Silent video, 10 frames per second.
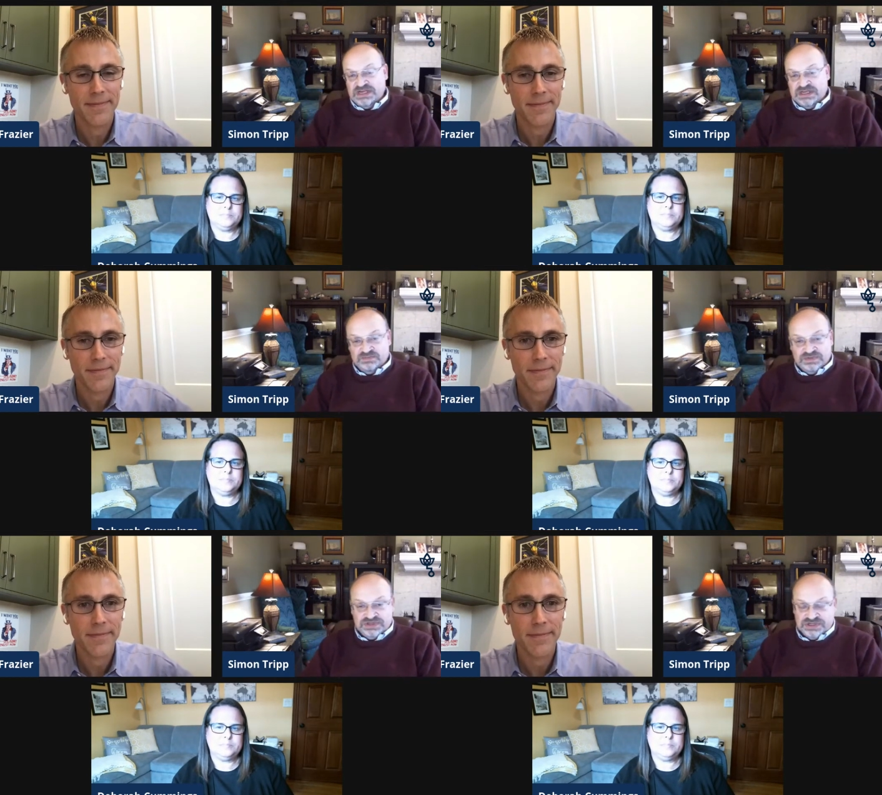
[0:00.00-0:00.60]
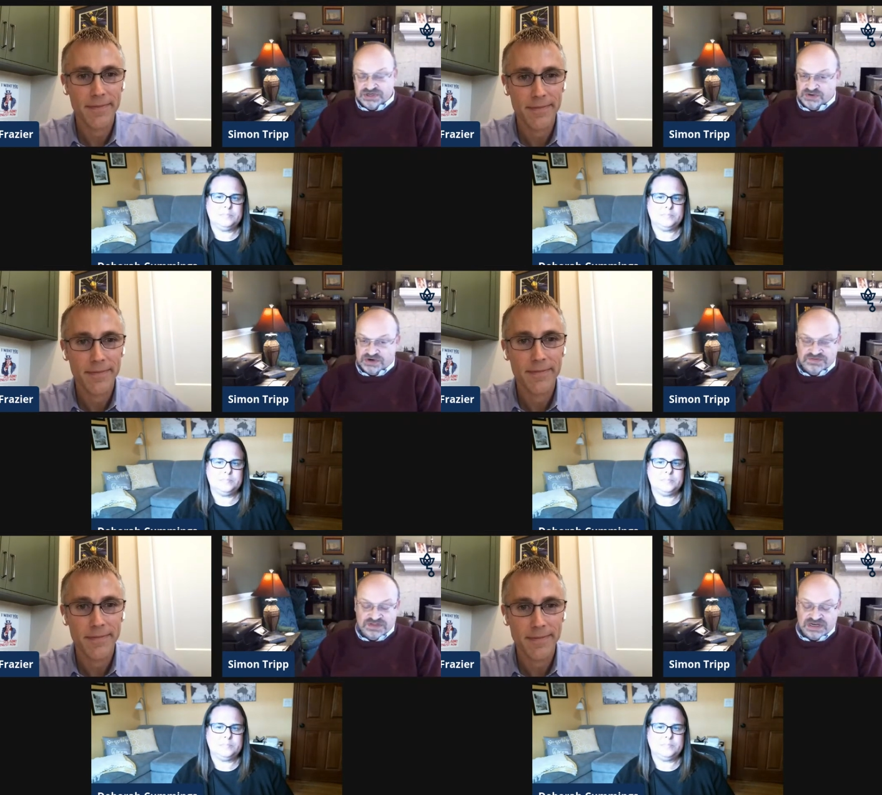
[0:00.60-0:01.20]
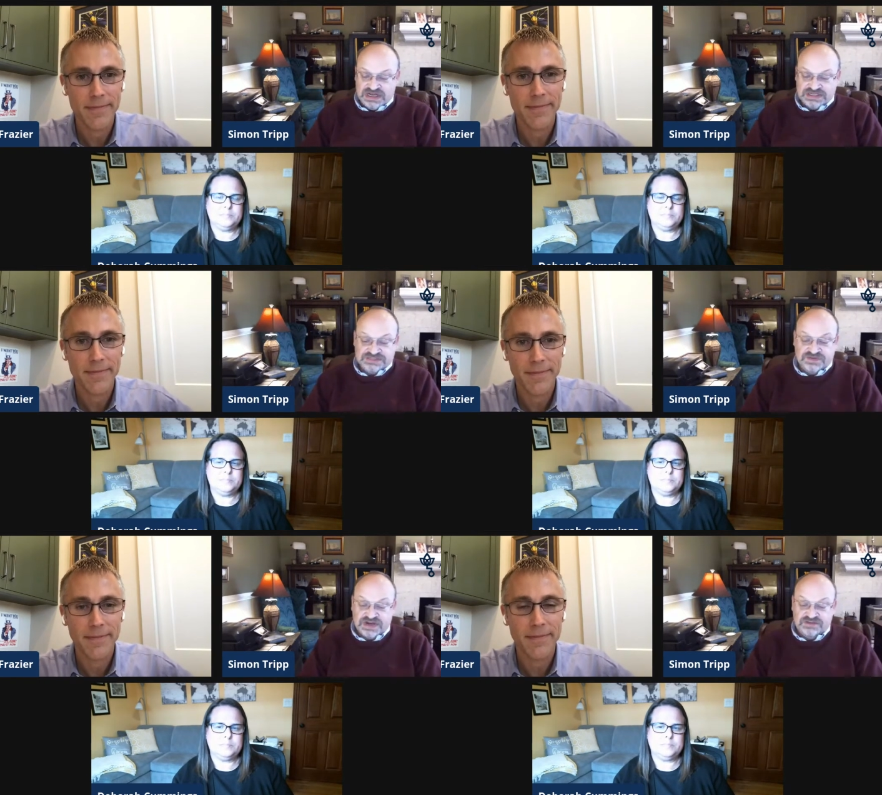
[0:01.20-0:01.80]
Speaker 1: in Purdue over the
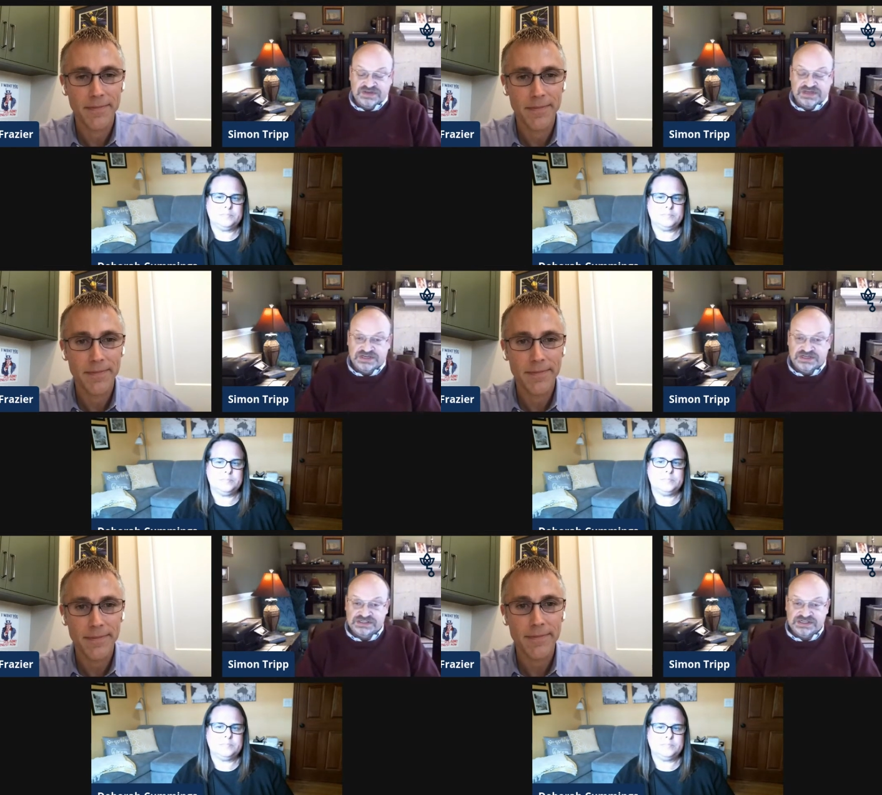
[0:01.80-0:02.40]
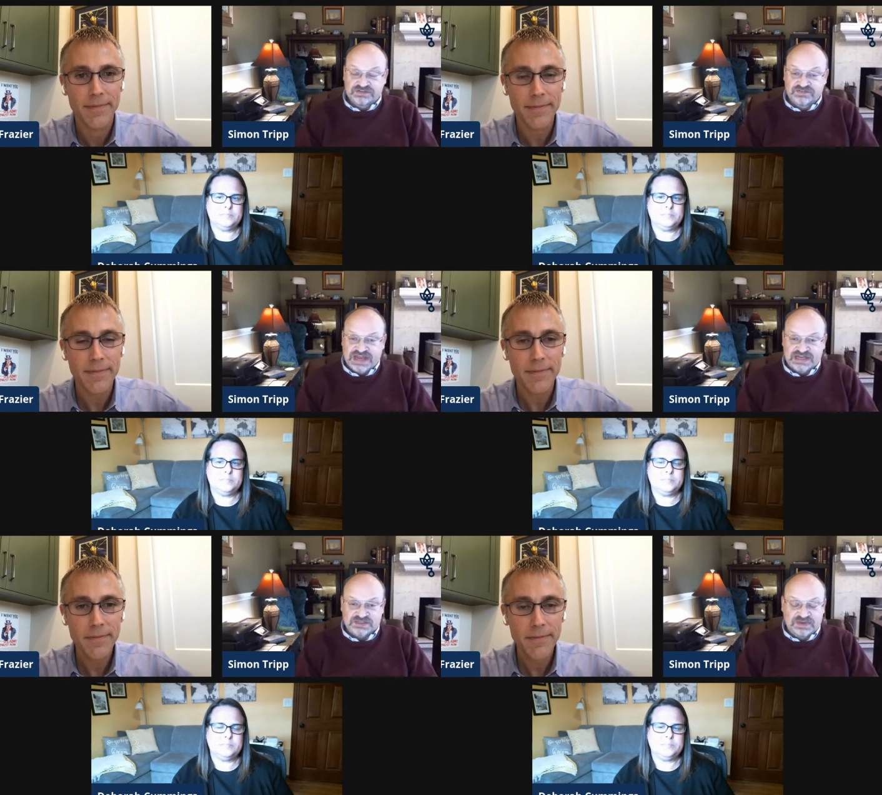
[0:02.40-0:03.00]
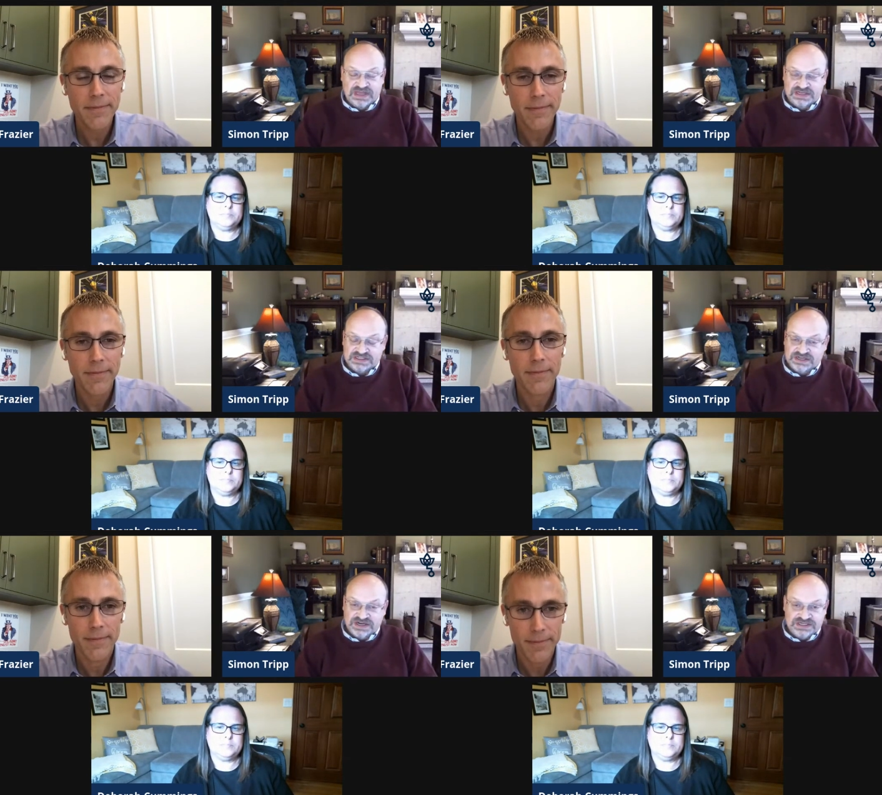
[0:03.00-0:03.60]
last five years in advanced plant
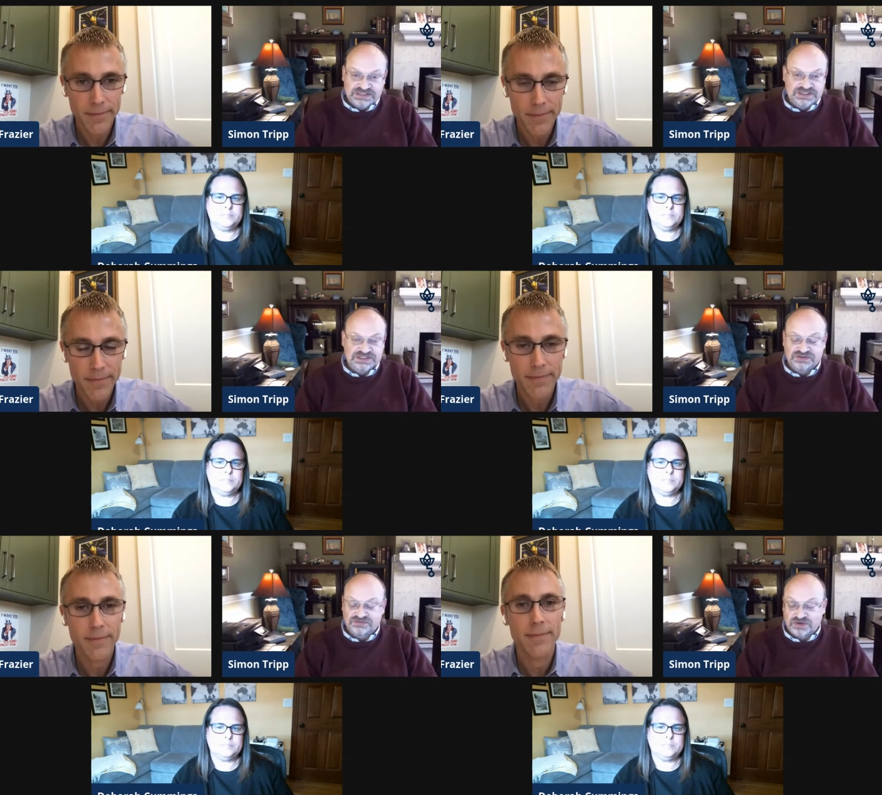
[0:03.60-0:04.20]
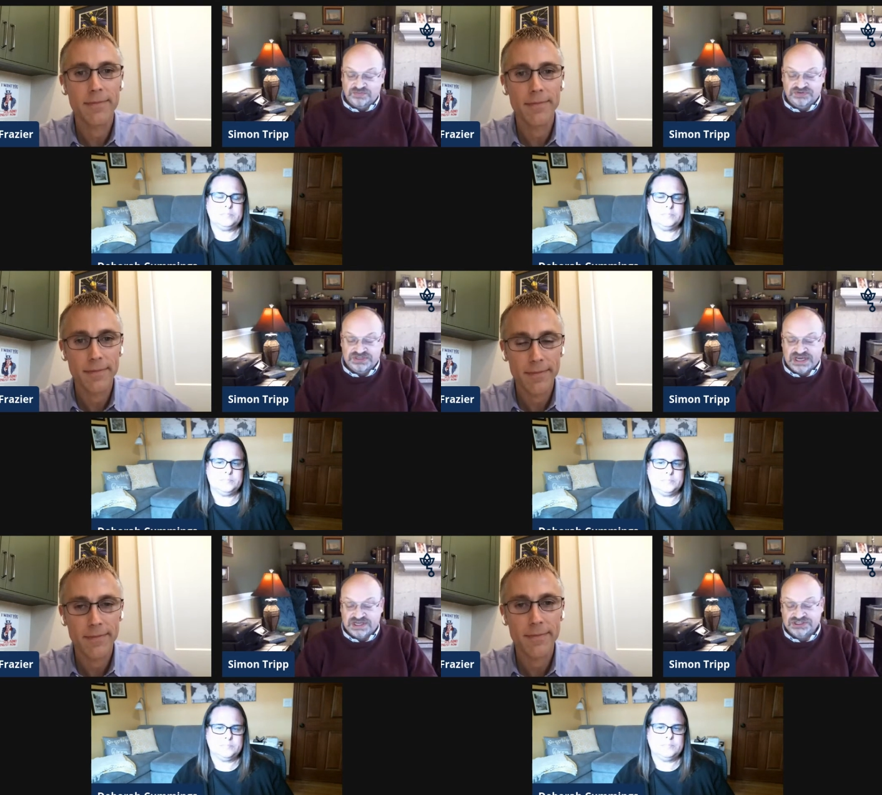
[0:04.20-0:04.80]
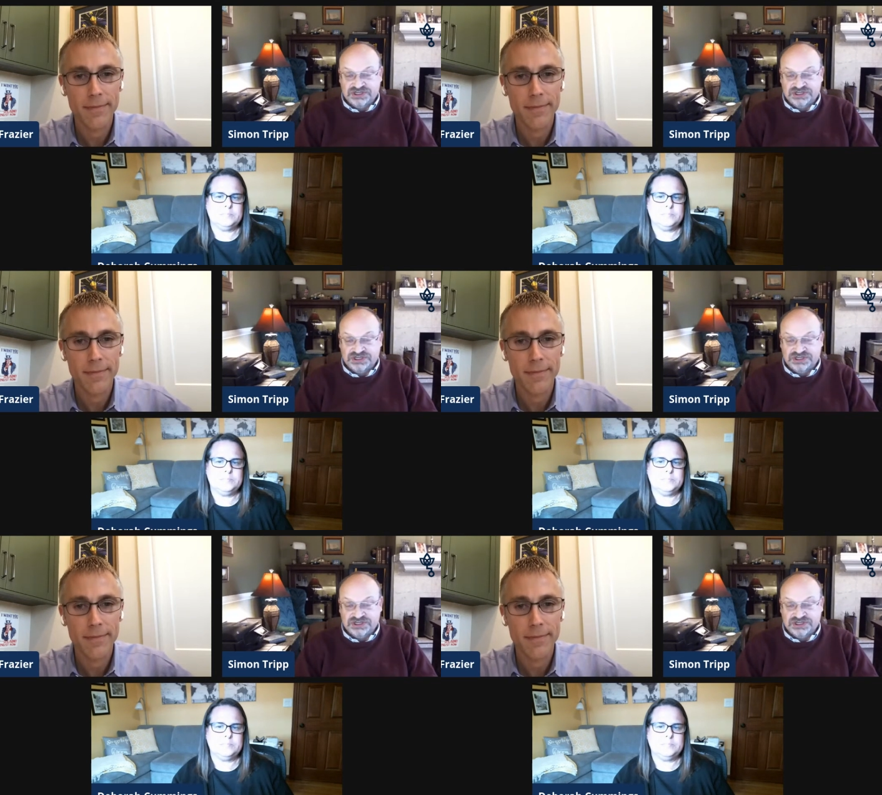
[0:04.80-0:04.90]
sciences and crop protection,